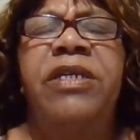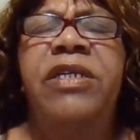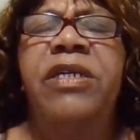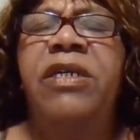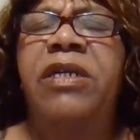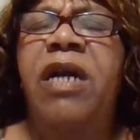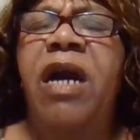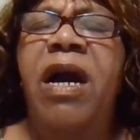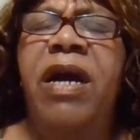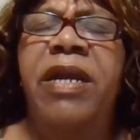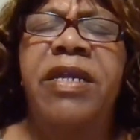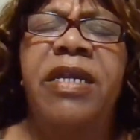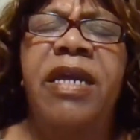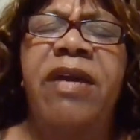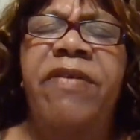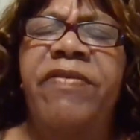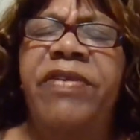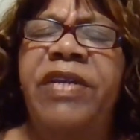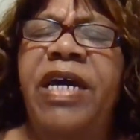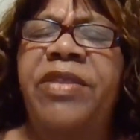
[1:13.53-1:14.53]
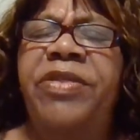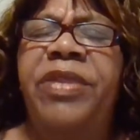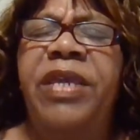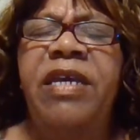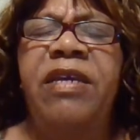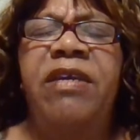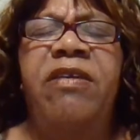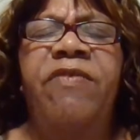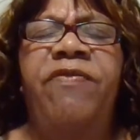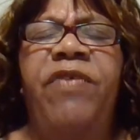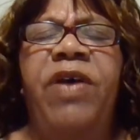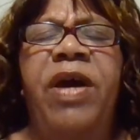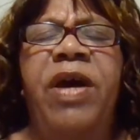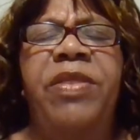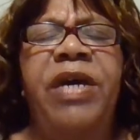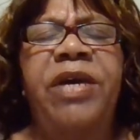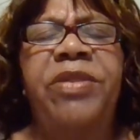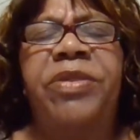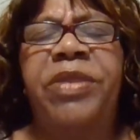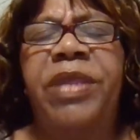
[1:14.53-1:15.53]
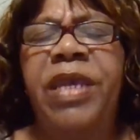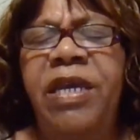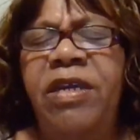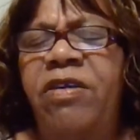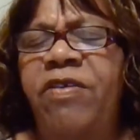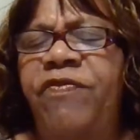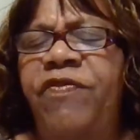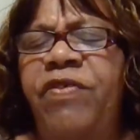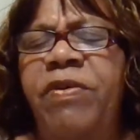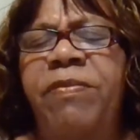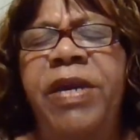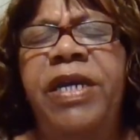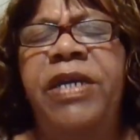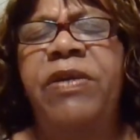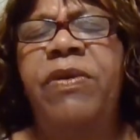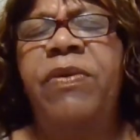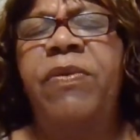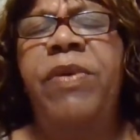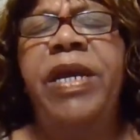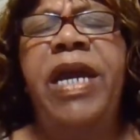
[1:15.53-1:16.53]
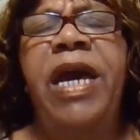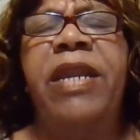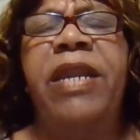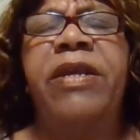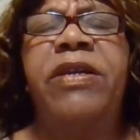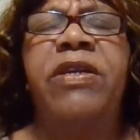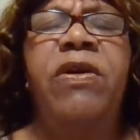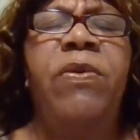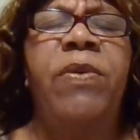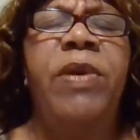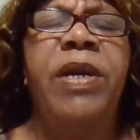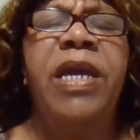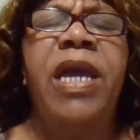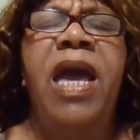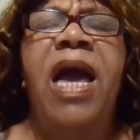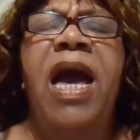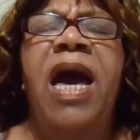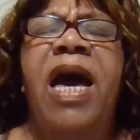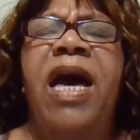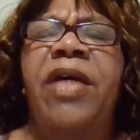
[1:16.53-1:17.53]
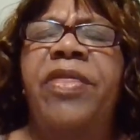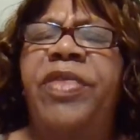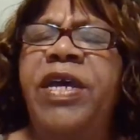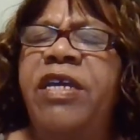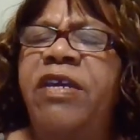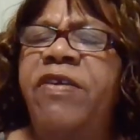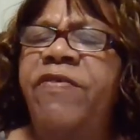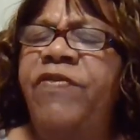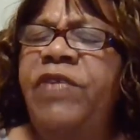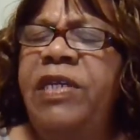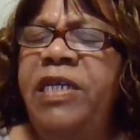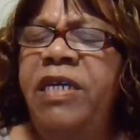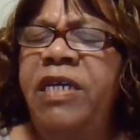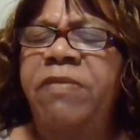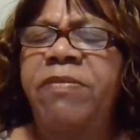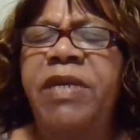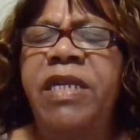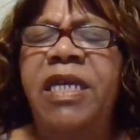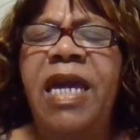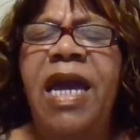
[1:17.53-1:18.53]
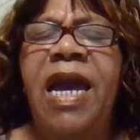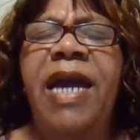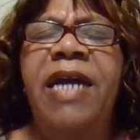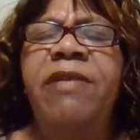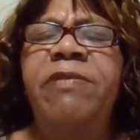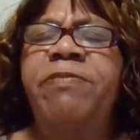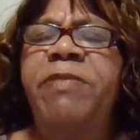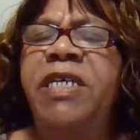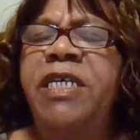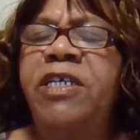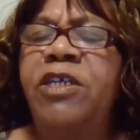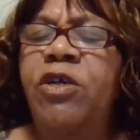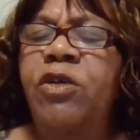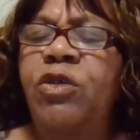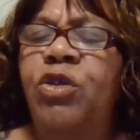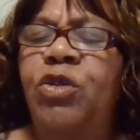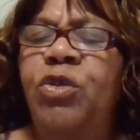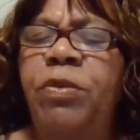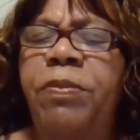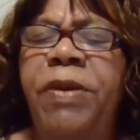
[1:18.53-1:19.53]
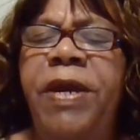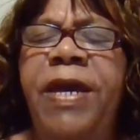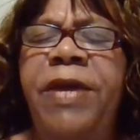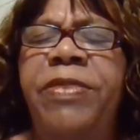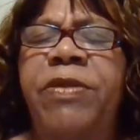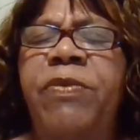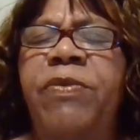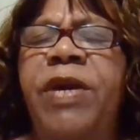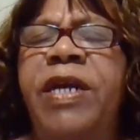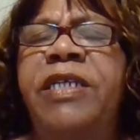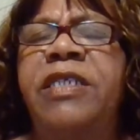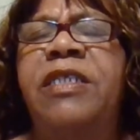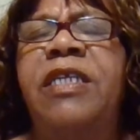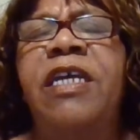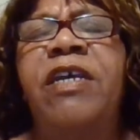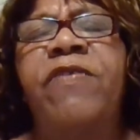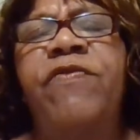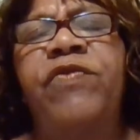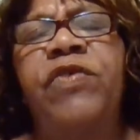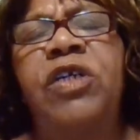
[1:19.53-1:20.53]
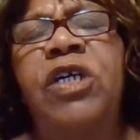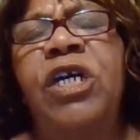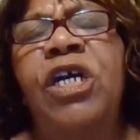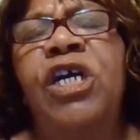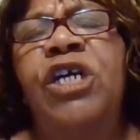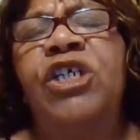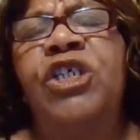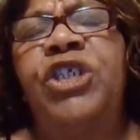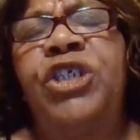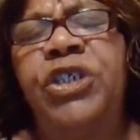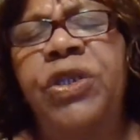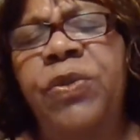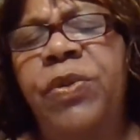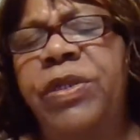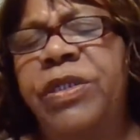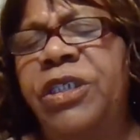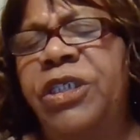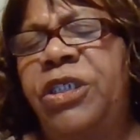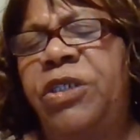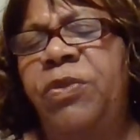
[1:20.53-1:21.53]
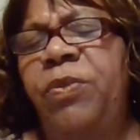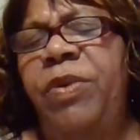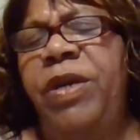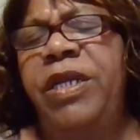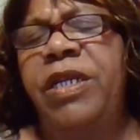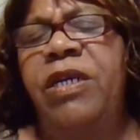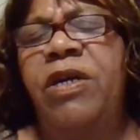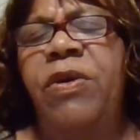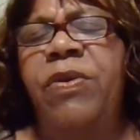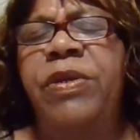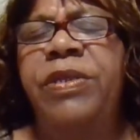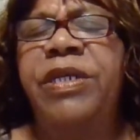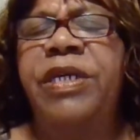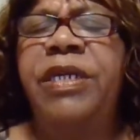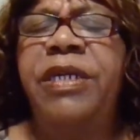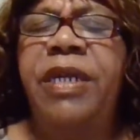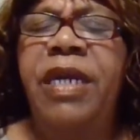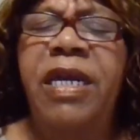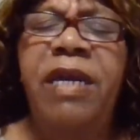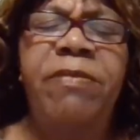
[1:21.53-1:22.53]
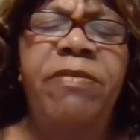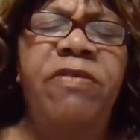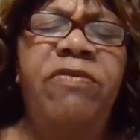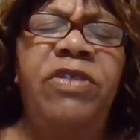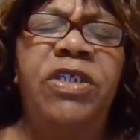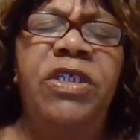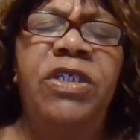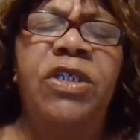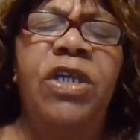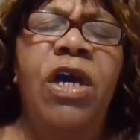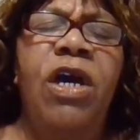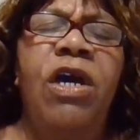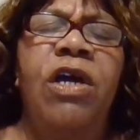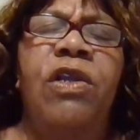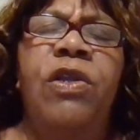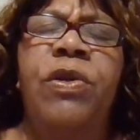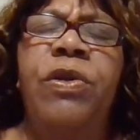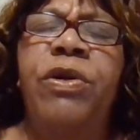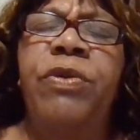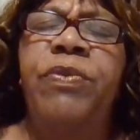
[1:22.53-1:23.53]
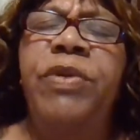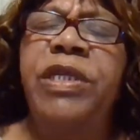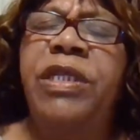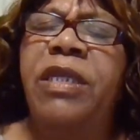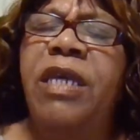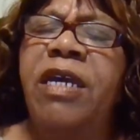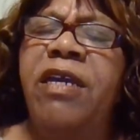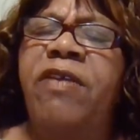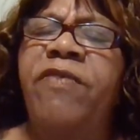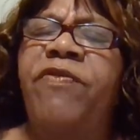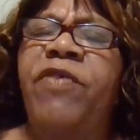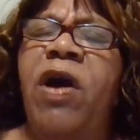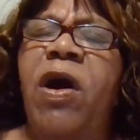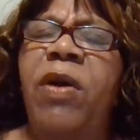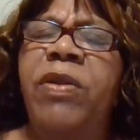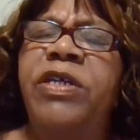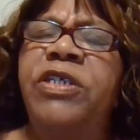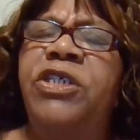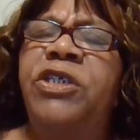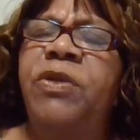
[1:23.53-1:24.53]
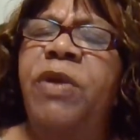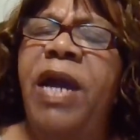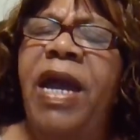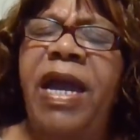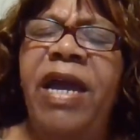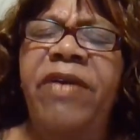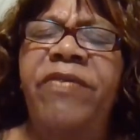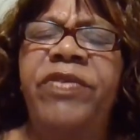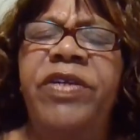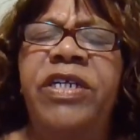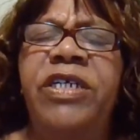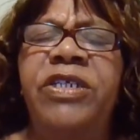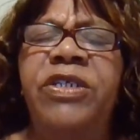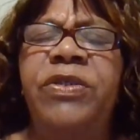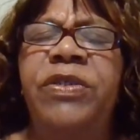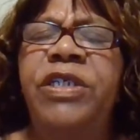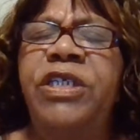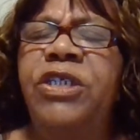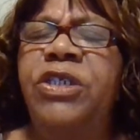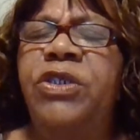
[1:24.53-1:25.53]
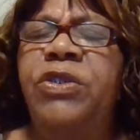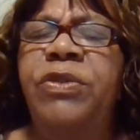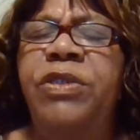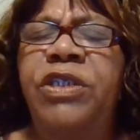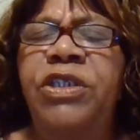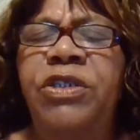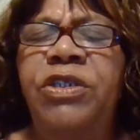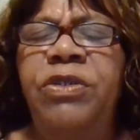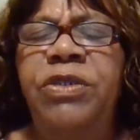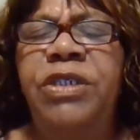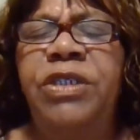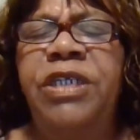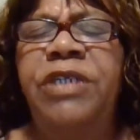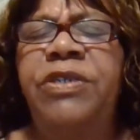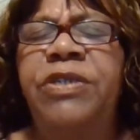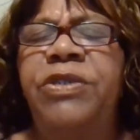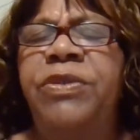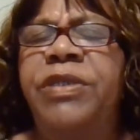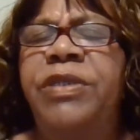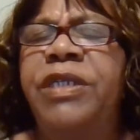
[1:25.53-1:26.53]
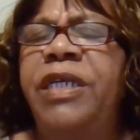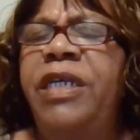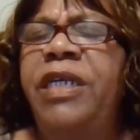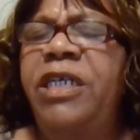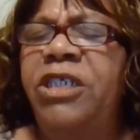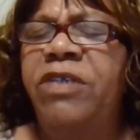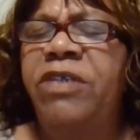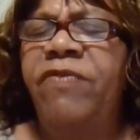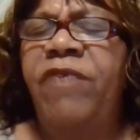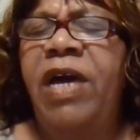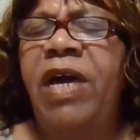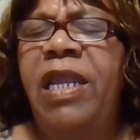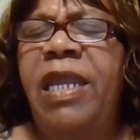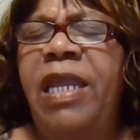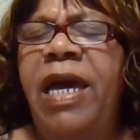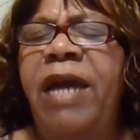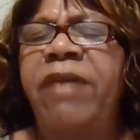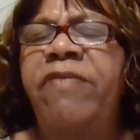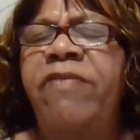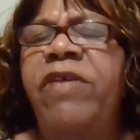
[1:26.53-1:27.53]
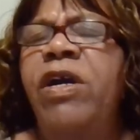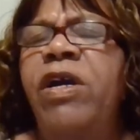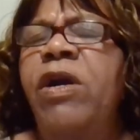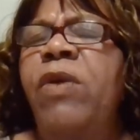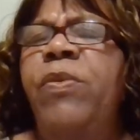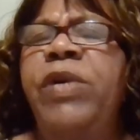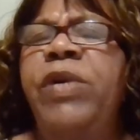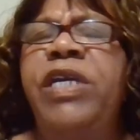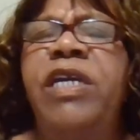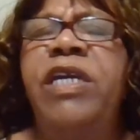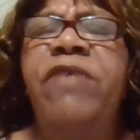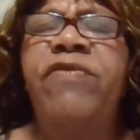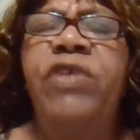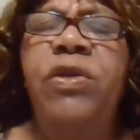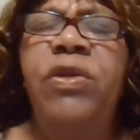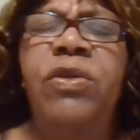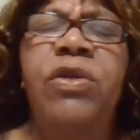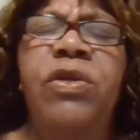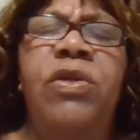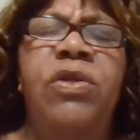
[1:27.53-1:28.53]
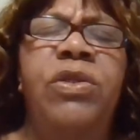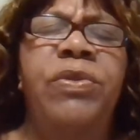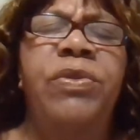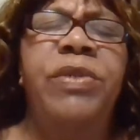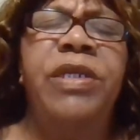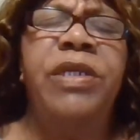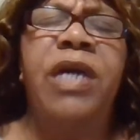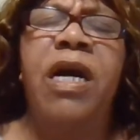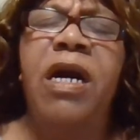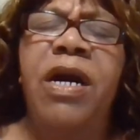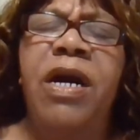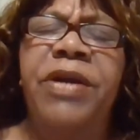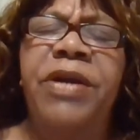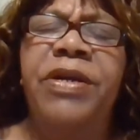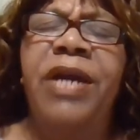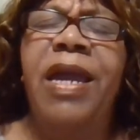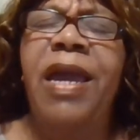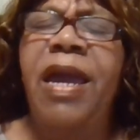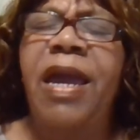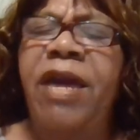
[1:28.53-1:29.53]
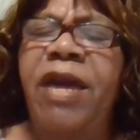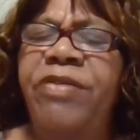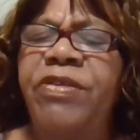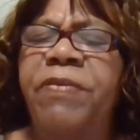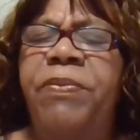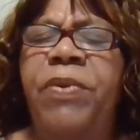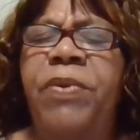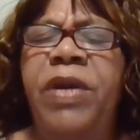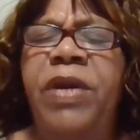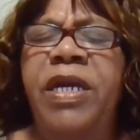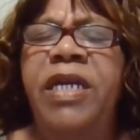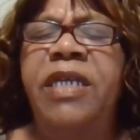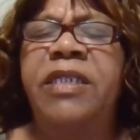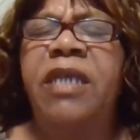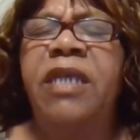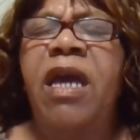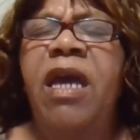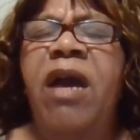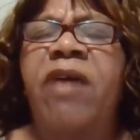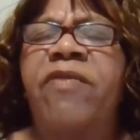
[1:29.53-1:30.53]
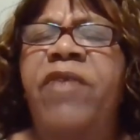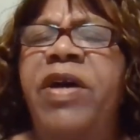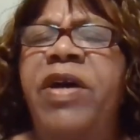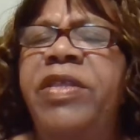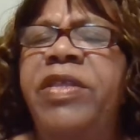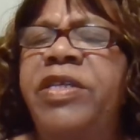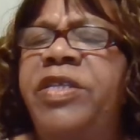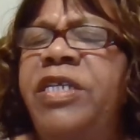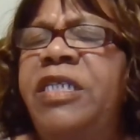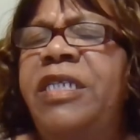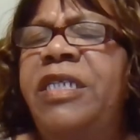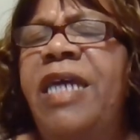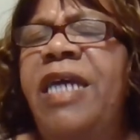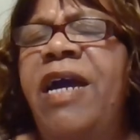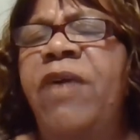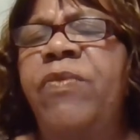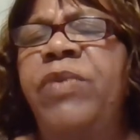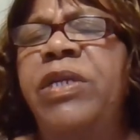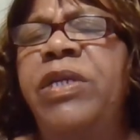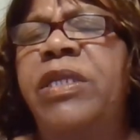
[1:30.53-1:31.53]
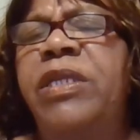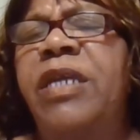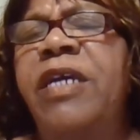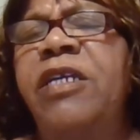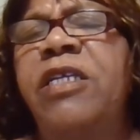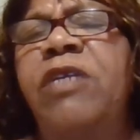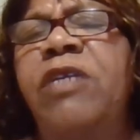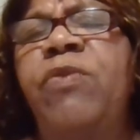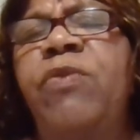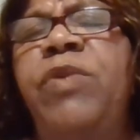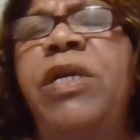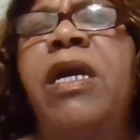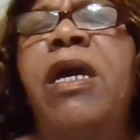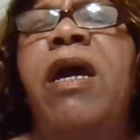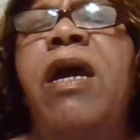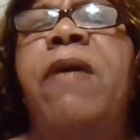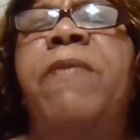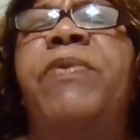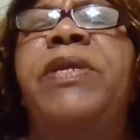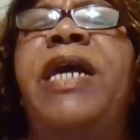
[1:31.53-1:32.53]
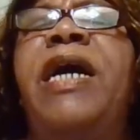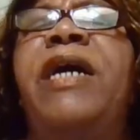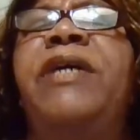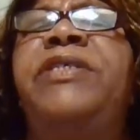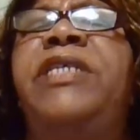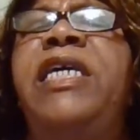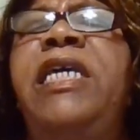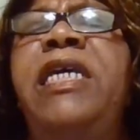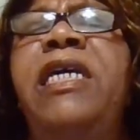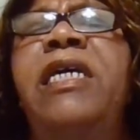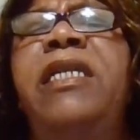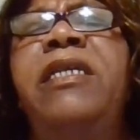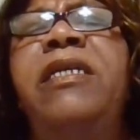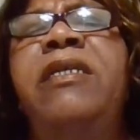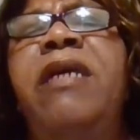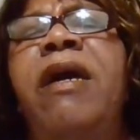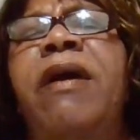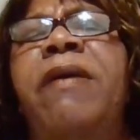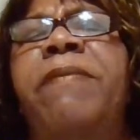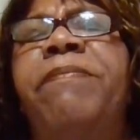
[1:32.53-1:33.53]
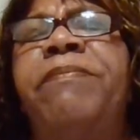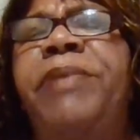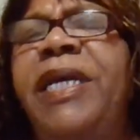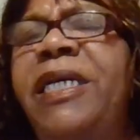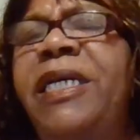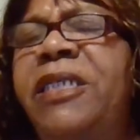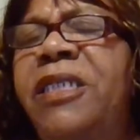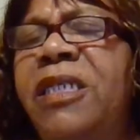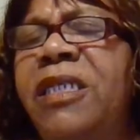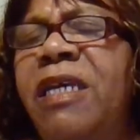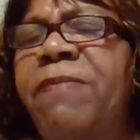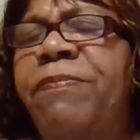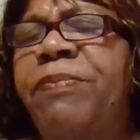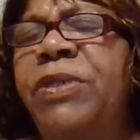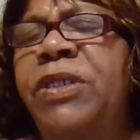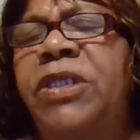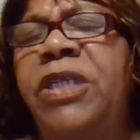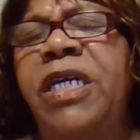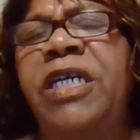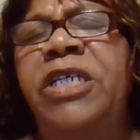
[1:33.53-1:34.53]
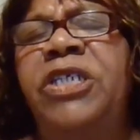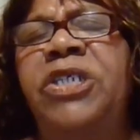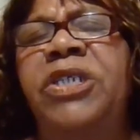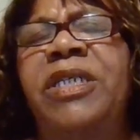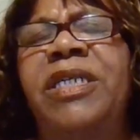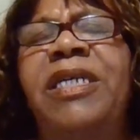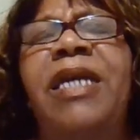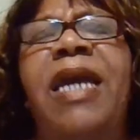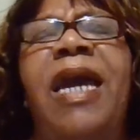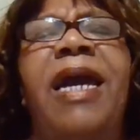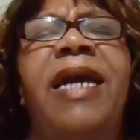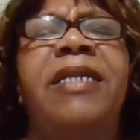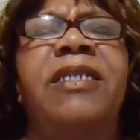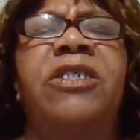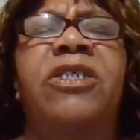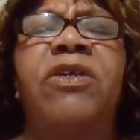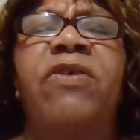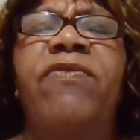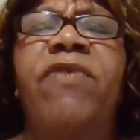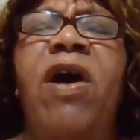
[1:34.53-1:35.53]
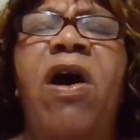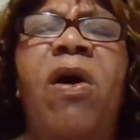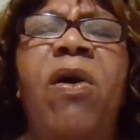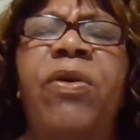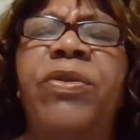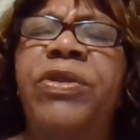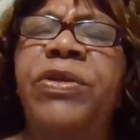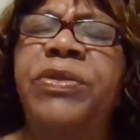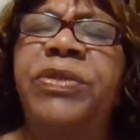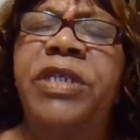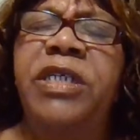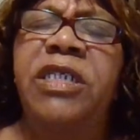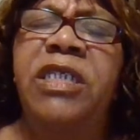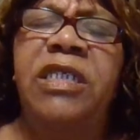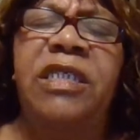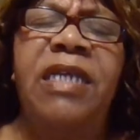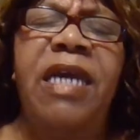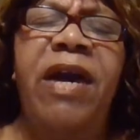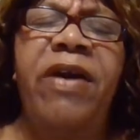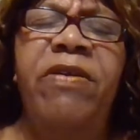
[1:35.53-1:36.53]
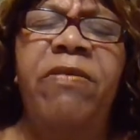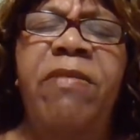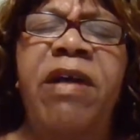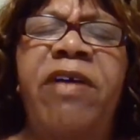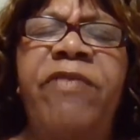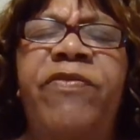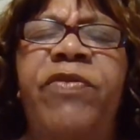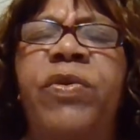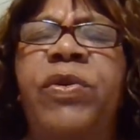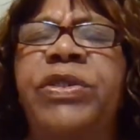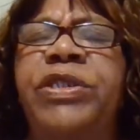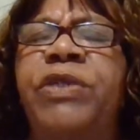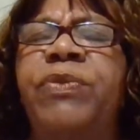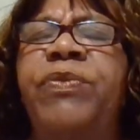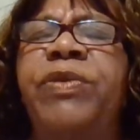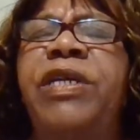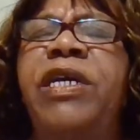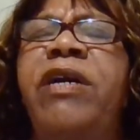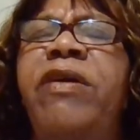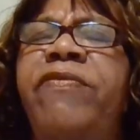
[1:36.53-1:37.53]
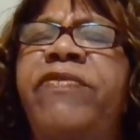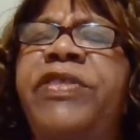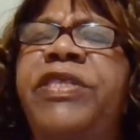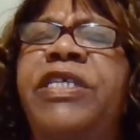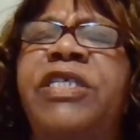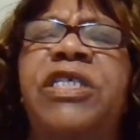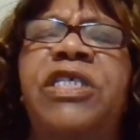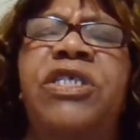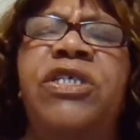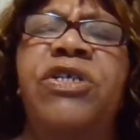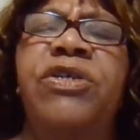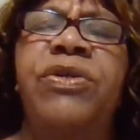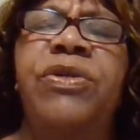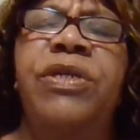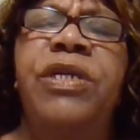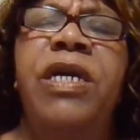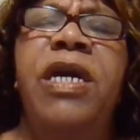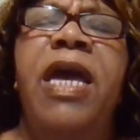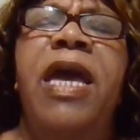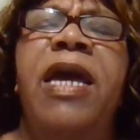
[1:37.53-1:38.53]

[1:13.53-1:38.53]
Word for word: Dear God in heaven, I thank you, Father. I thank you for making a way out of no way. I thank you for leading and guiding me in your true path of right. Thank you for showing us the way to go in the name of Jesus. Lord, we thank you for all that you have done, you is doing, and you shall do in each of our life. We give you the glory, the honor, and the praise. Father, at this time, we thank you that we pronounce healing, blessing, and protection and guidance over all those at the sound of my voice. And whenever this this heard.